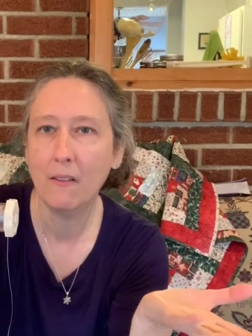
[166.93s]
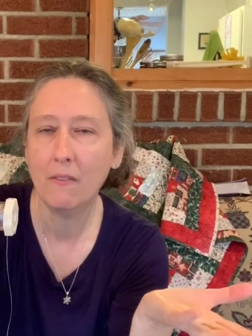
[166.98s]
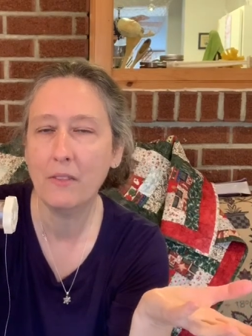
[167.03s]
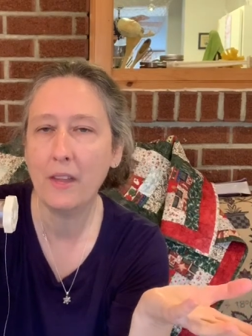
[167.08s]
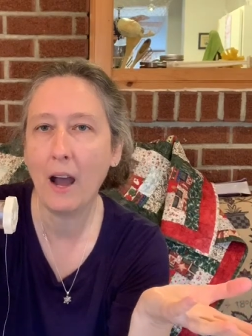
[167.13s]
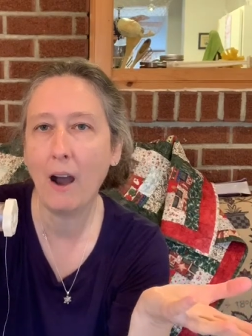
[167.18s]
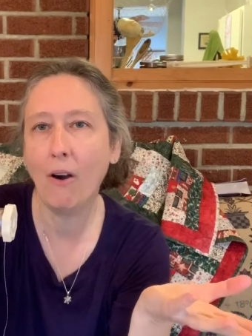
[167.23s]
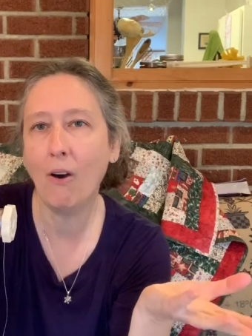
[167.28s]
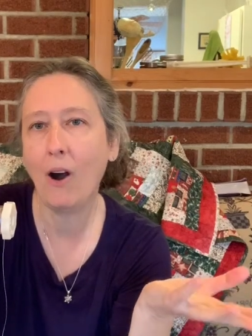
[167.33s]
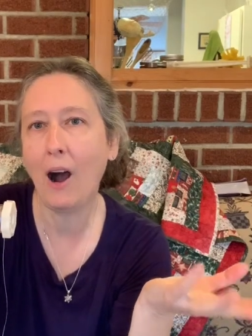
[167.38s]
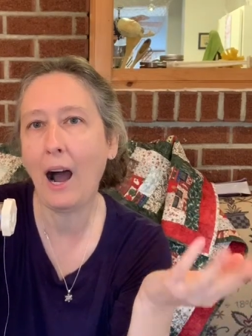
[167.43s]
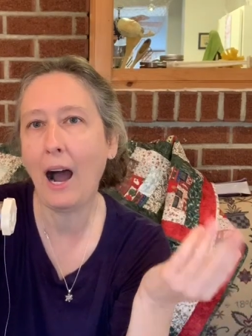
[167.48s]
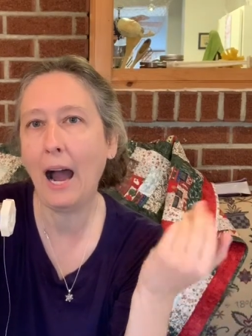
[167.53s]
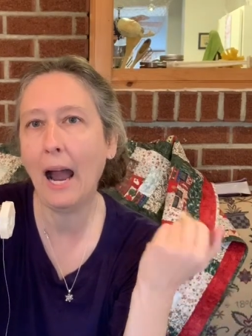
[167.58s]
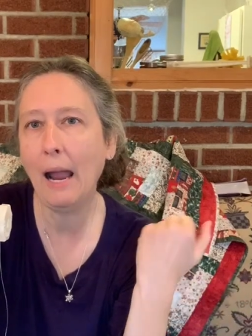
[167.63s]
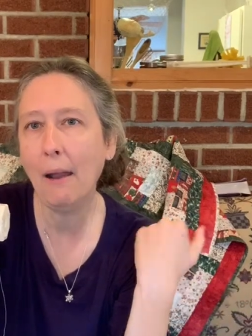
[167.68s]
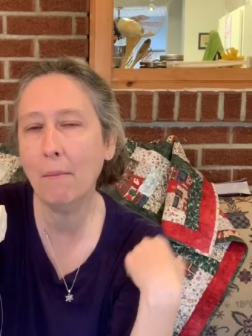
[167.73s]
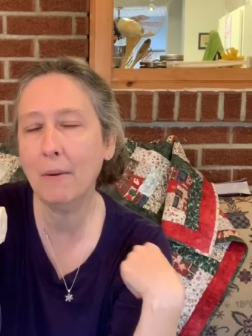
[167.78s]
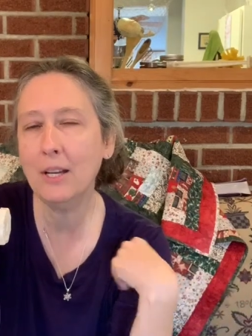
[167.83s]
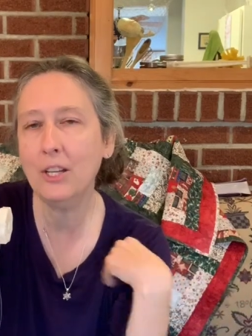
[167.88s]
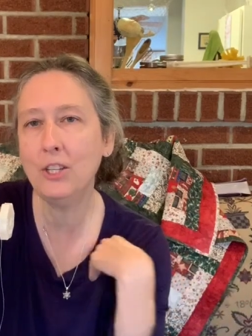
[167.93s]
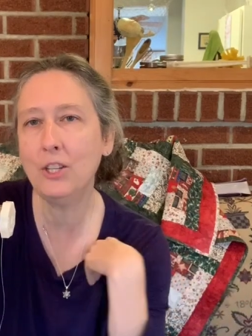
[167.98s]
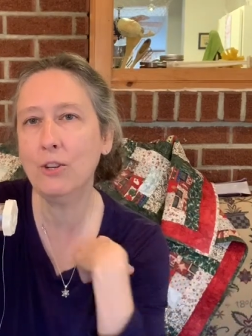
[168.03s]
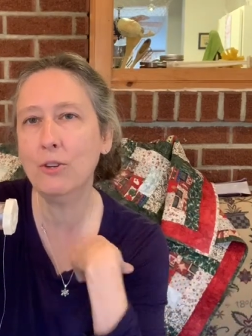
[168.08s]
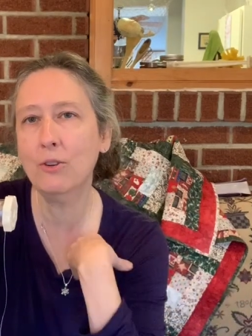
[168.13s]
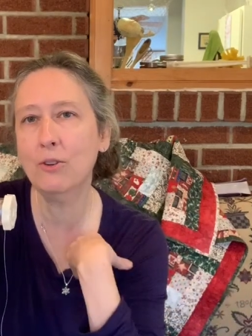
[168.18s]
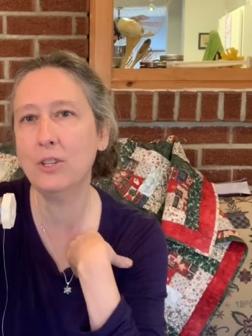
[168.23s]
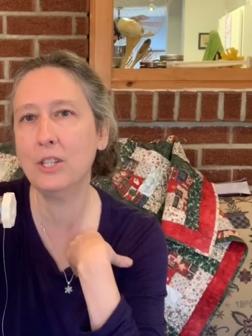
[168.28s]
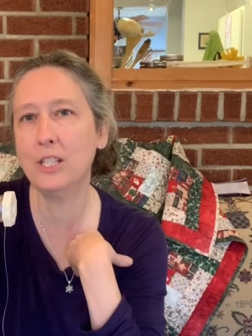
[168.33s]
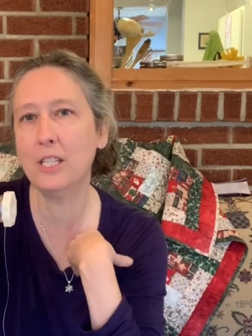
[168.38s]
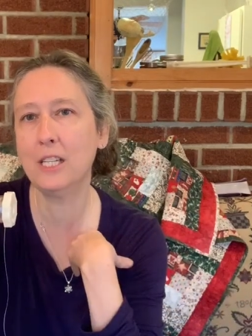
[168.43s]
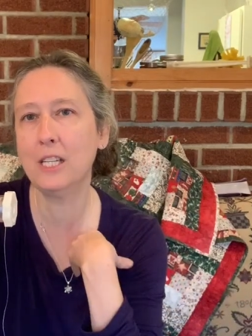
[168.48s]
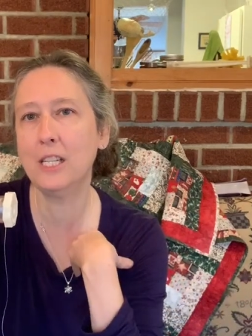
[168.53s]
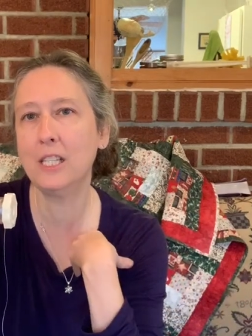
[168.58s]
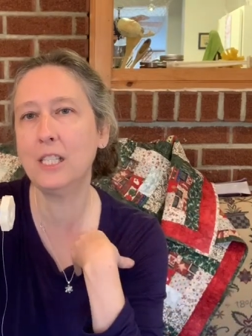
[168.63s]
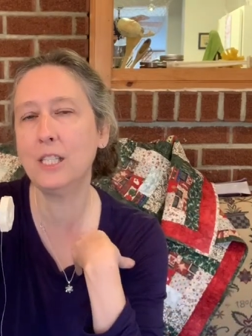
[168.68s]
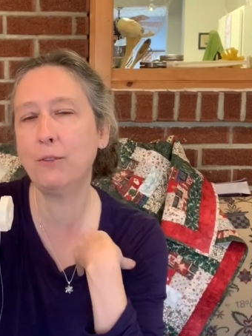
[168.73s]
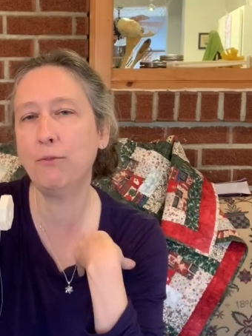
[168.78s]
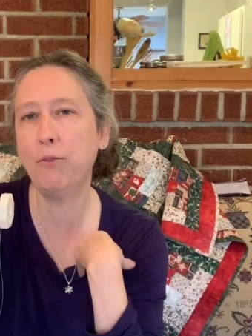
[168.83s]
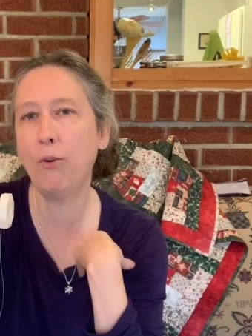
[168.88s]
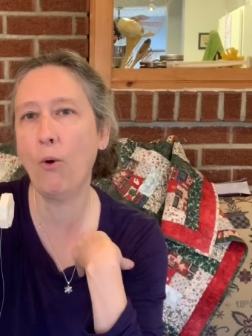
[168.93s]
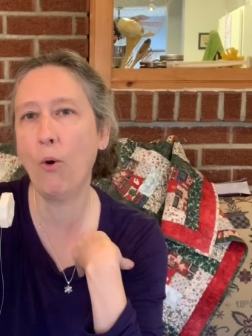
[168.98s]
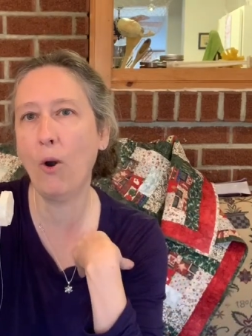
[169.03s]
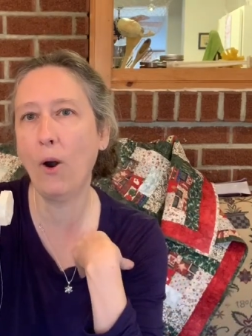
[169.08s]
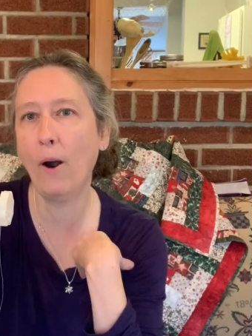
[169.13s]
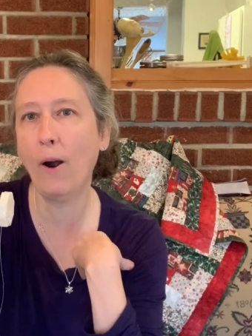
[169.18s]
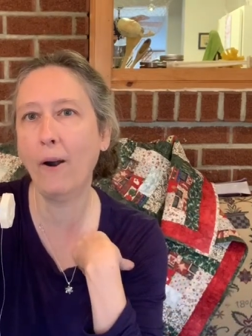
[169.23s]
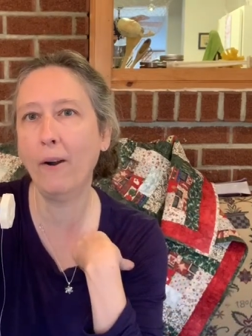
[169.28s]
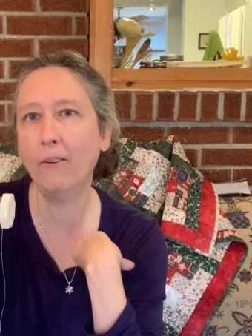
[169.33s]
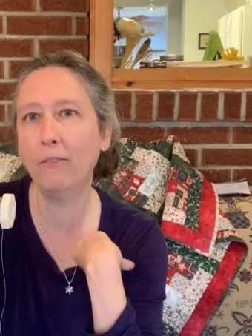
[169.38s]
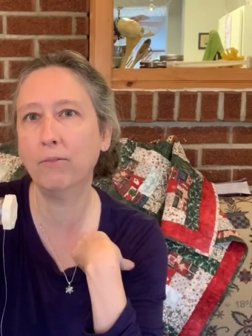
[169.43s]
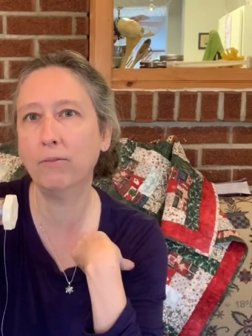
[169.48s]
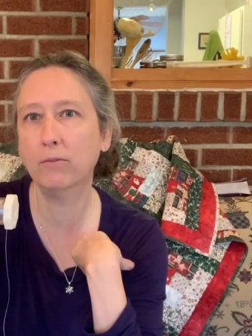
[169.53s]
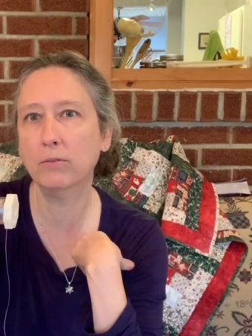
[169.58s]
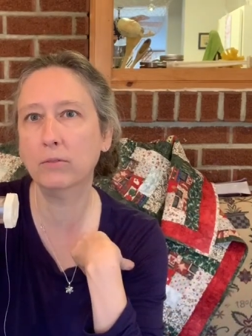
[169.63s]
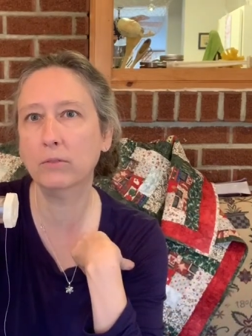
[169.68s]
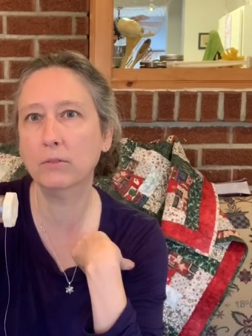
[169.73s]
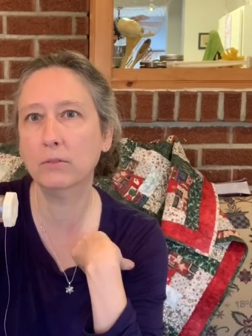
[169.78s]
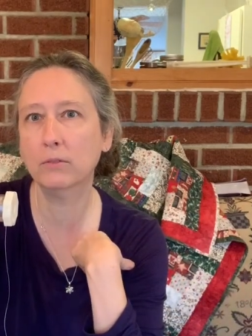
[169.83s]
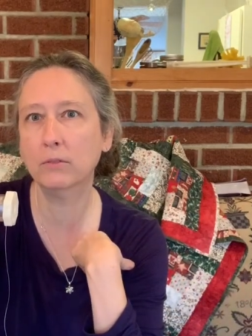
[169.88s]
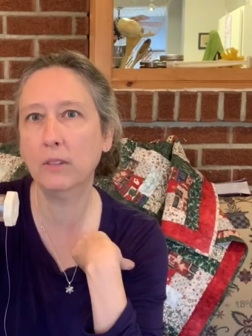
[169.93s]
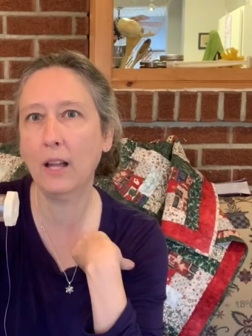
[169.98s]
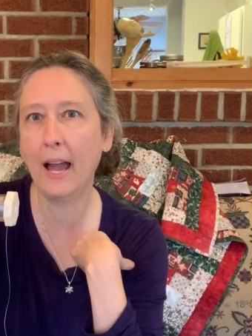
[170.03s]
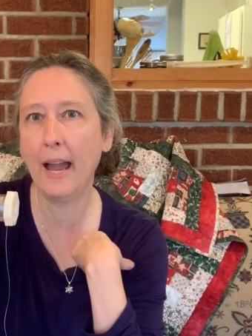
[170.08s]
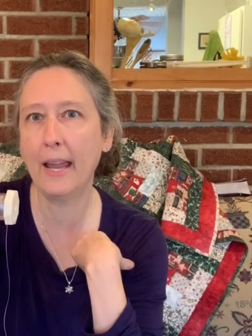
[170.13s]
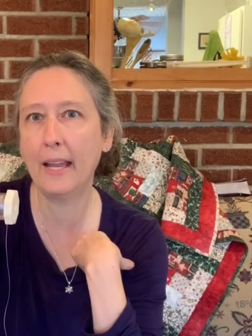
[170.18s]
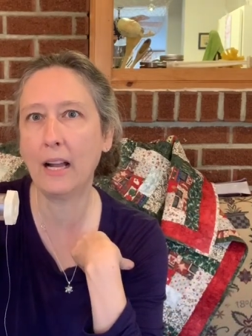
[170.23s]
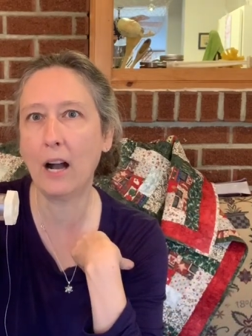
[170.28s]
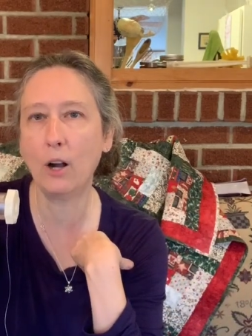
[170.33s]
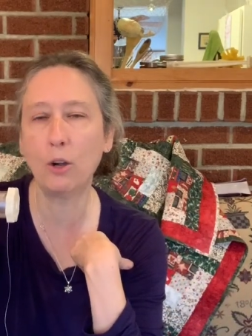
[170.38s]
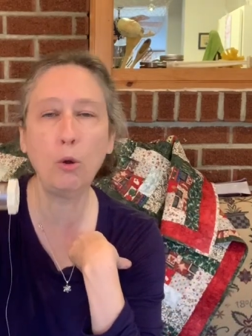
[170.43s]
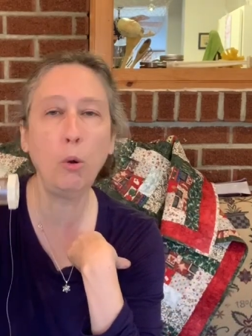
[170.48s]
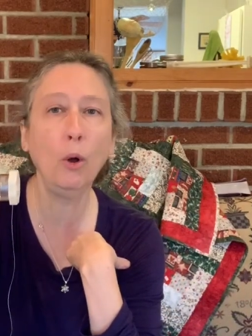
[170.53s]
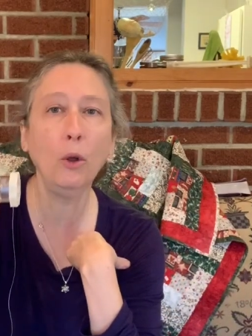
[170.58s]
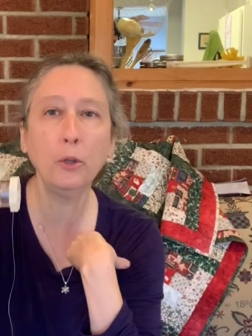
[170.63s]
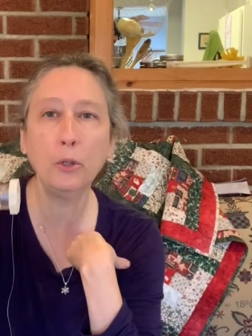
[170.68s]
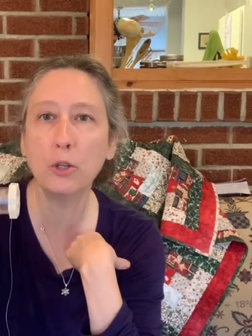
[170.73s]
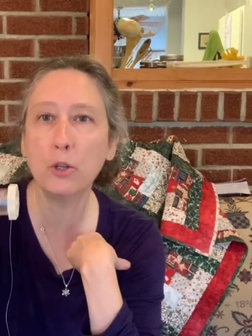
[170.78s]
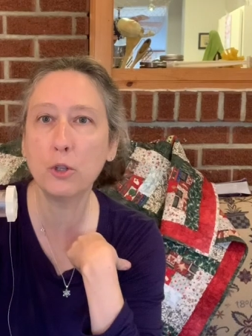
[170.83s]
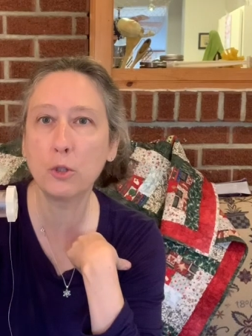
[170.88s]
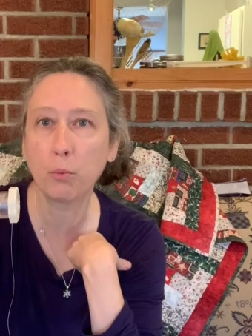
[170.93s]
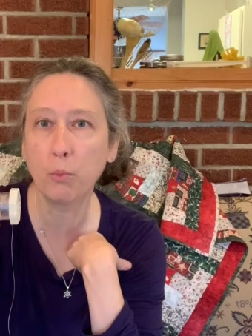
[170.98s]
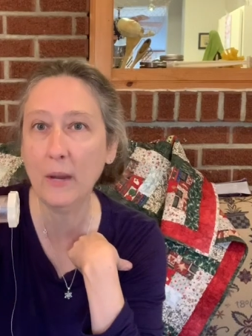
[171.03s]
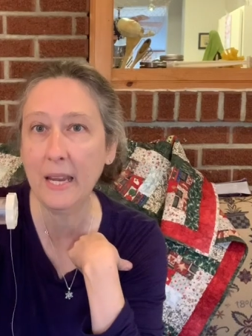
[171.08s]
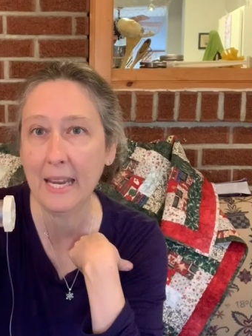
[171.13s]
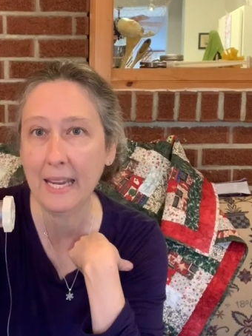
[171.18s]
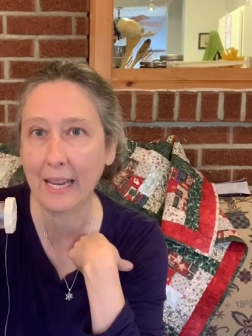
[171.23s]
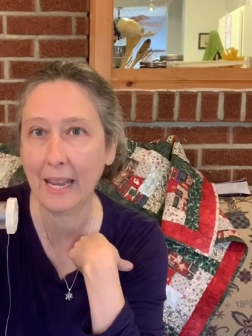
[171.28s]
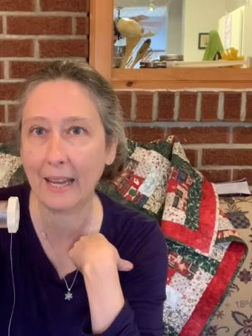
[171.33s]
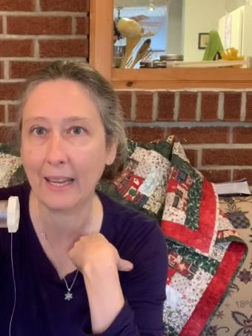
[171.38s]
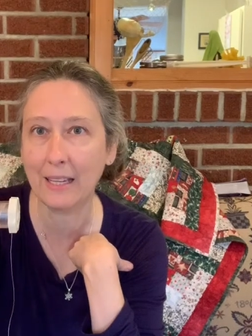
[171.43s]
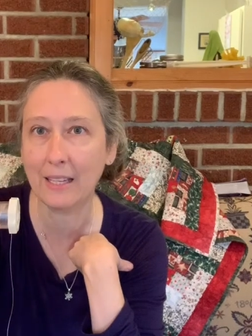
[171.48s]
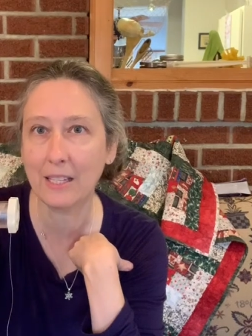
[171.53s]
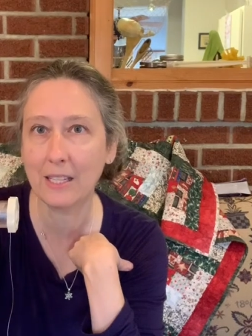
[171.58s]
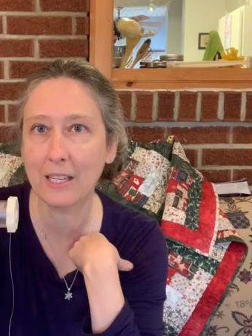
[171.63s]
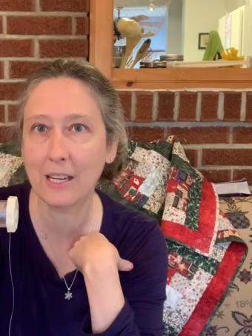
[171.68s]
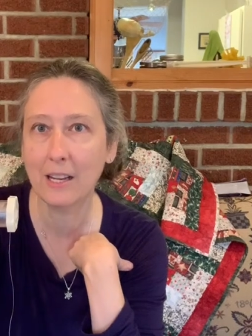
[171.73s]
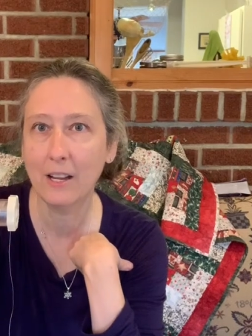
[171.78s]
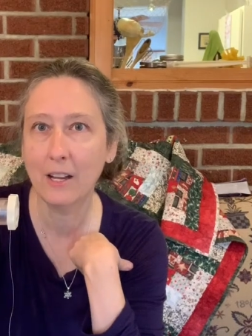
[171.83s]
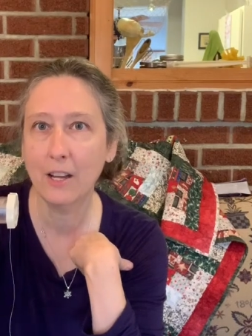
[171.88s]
Now, I would use this for like a quilter's weekend.